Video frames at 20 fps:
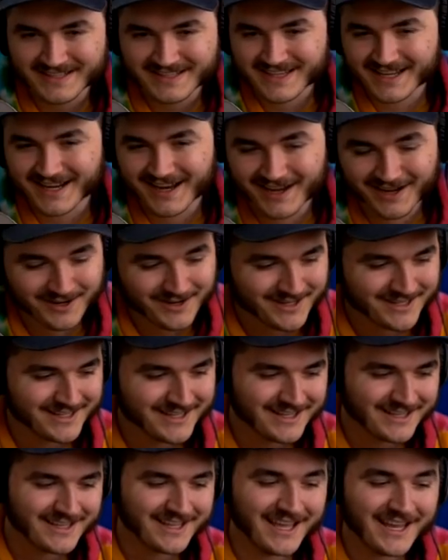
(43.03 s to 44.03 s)
You know,
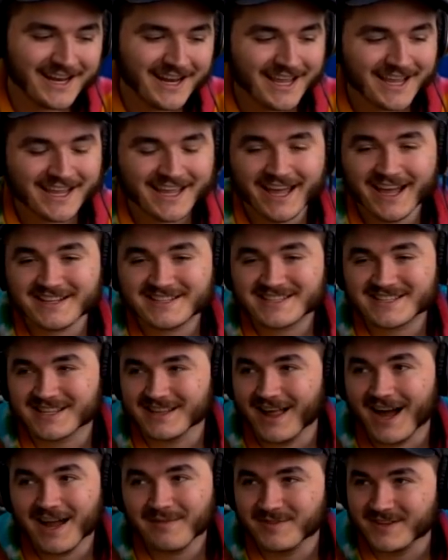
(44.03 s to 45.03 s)
he didn't get
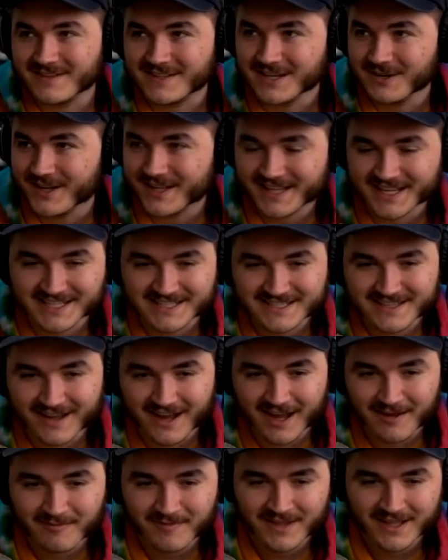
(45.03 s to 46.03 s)
slime to do it this
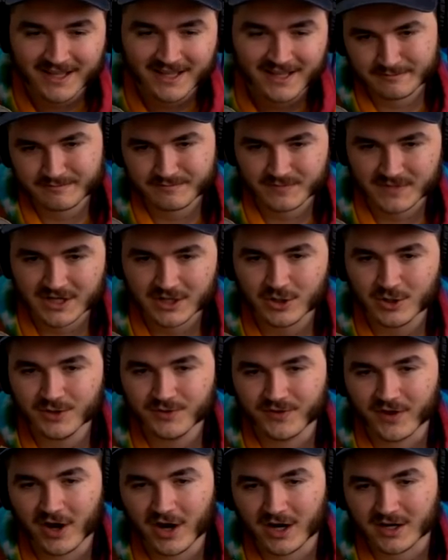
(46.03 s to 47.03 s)
time. Cool
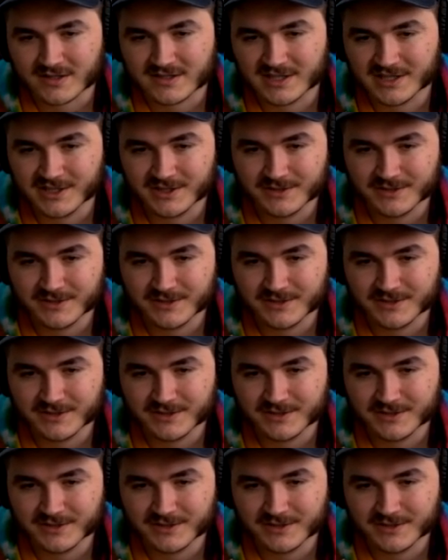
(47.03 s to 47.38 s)
hey, dog too.